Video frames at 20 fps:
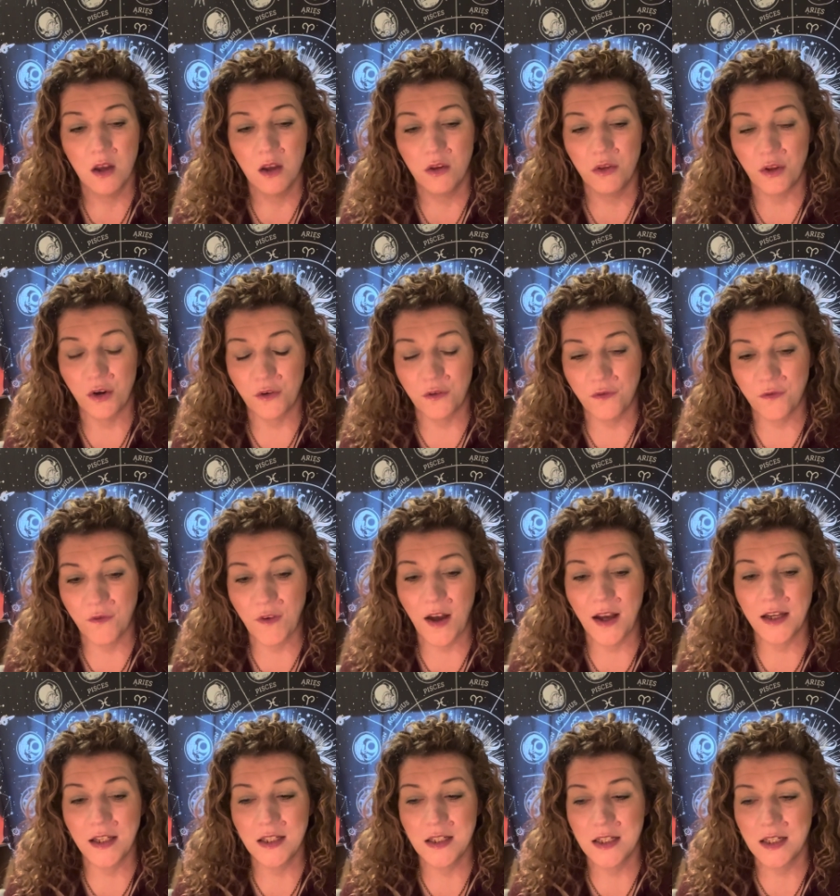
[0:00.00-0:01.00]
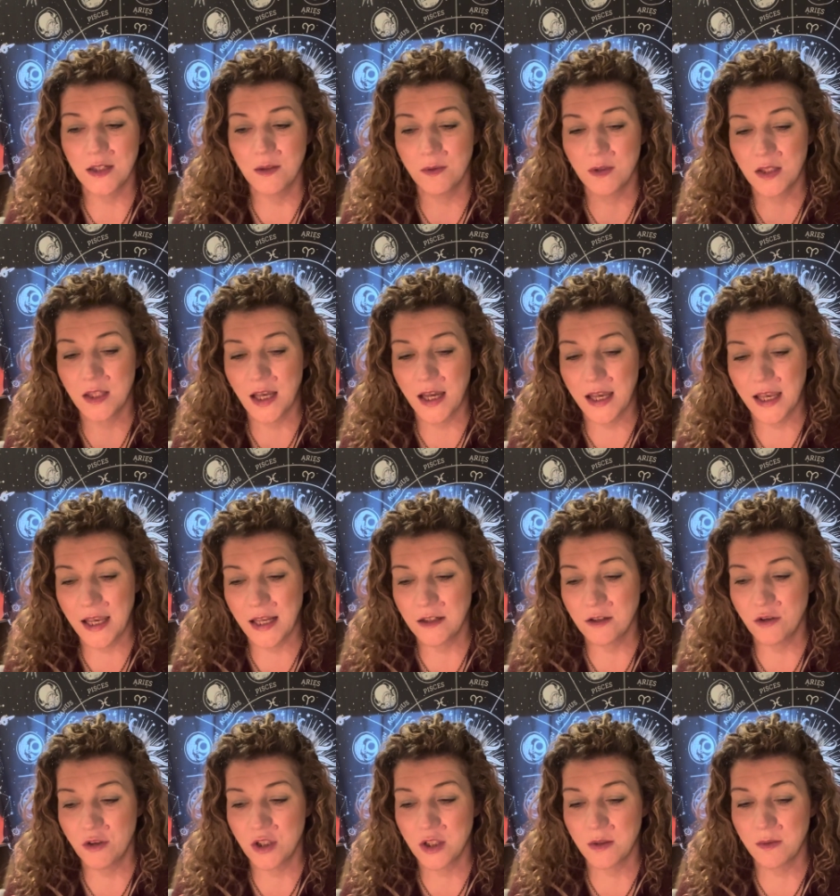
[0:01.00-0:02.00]
they're fighting with that
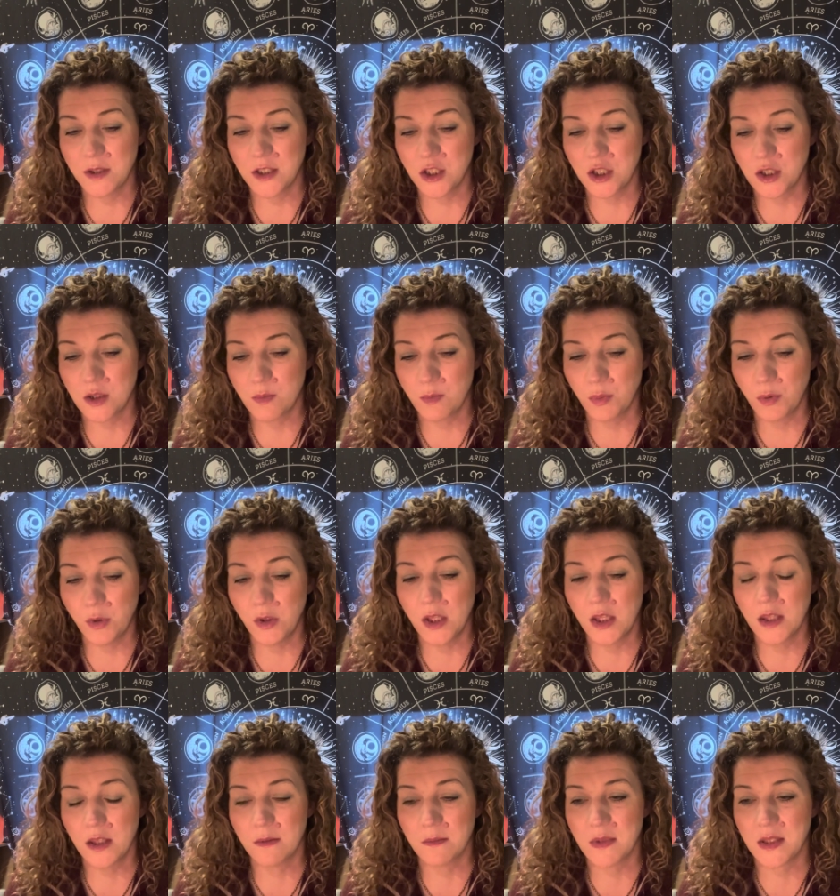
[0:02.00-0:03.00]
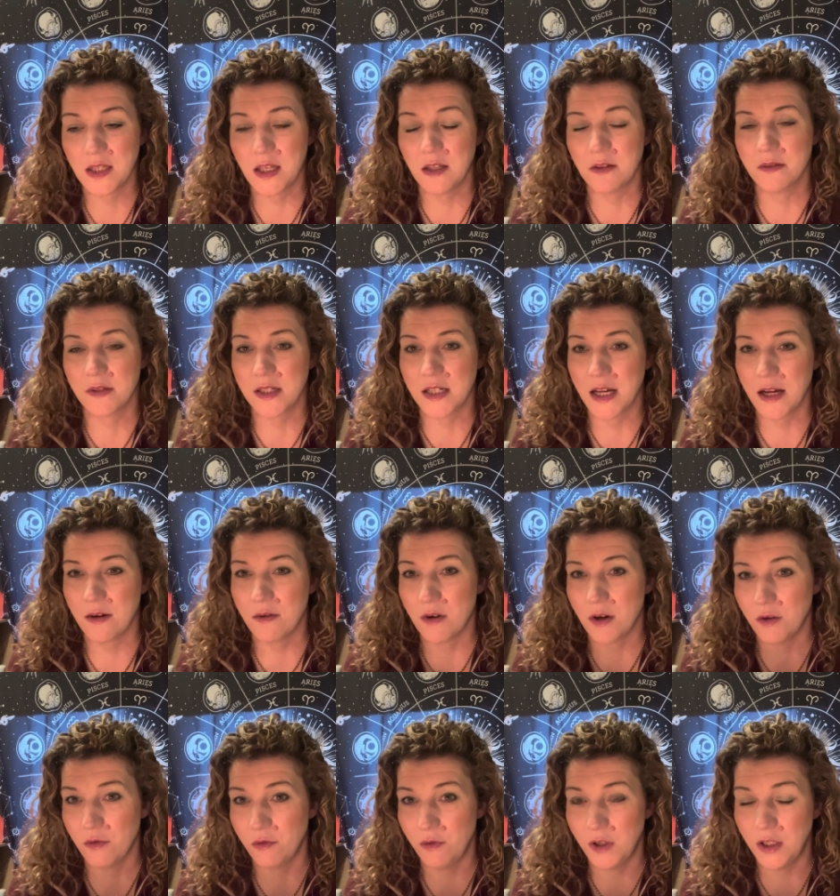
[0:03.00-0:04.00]
energy which is pulling themselves down
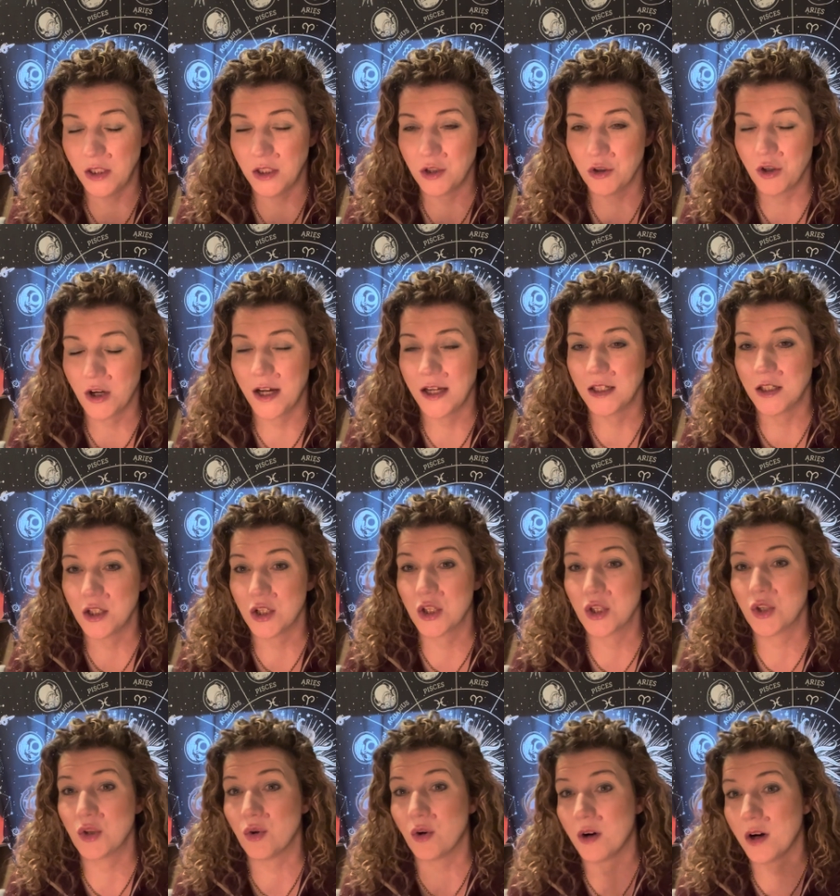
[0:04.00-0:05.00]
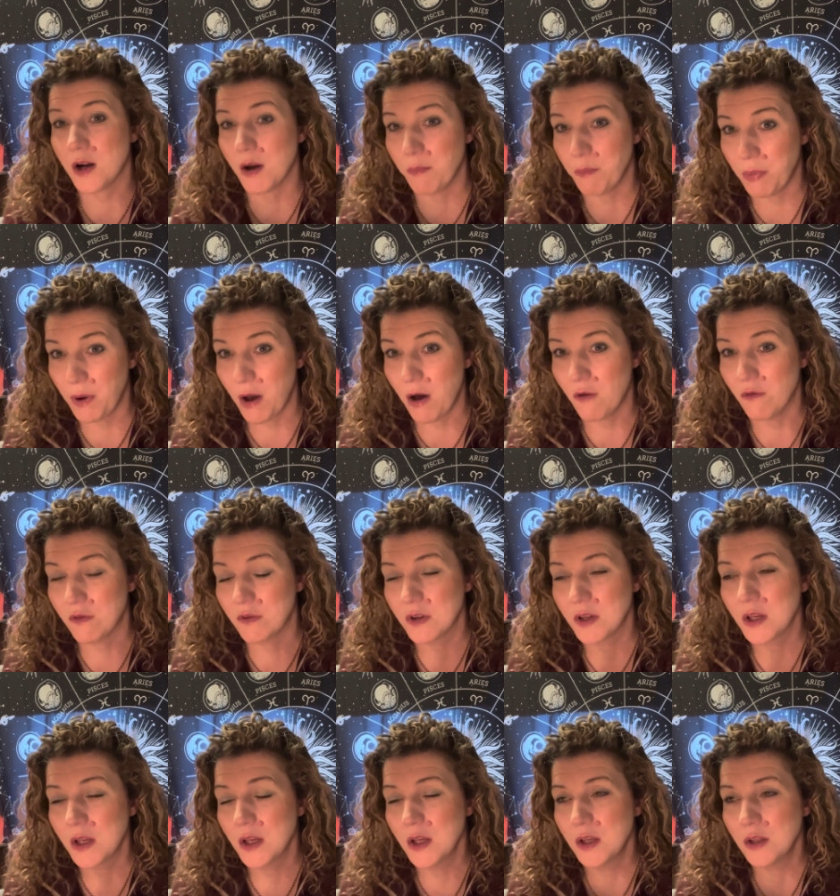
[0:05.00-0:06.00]
and really trying to soar above
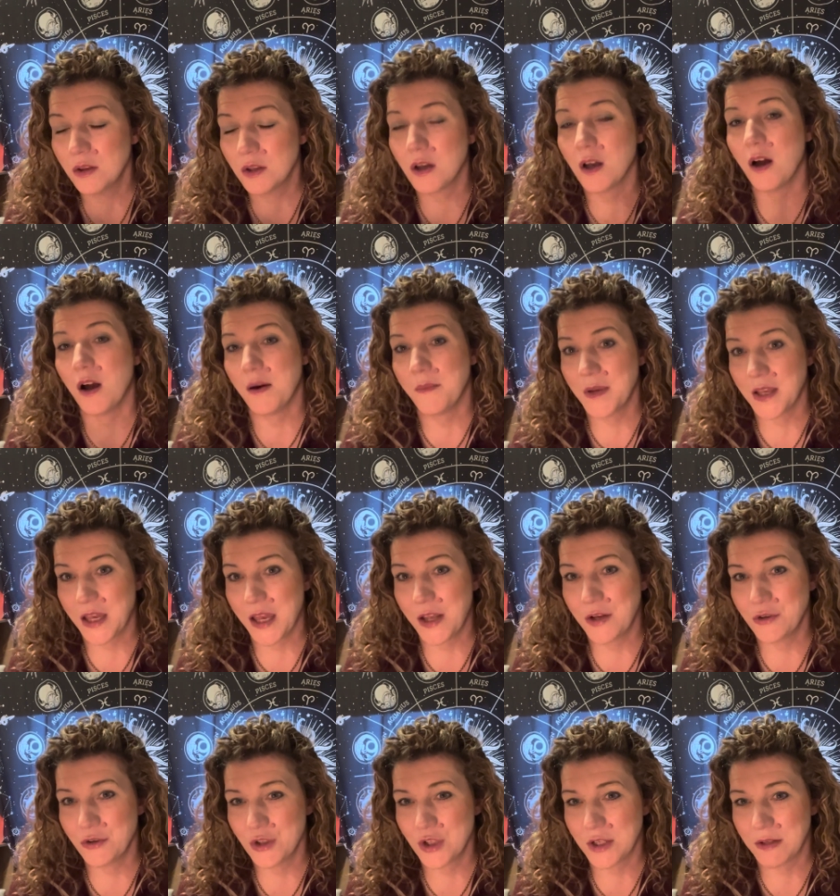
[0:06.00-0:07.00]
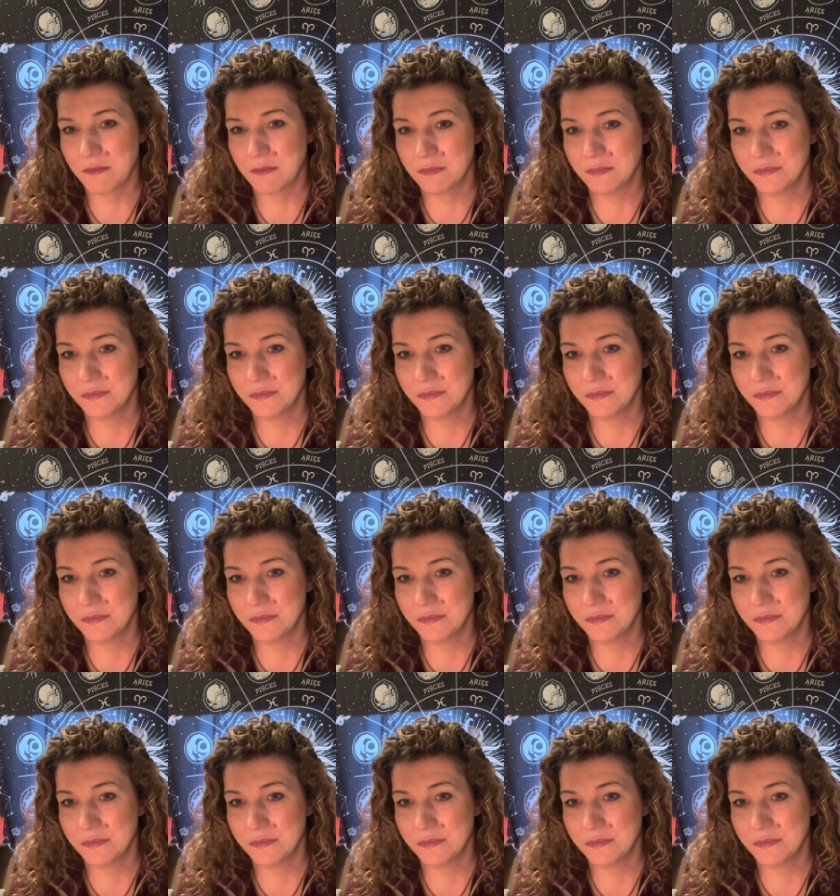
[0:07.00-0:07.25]
the karmic energy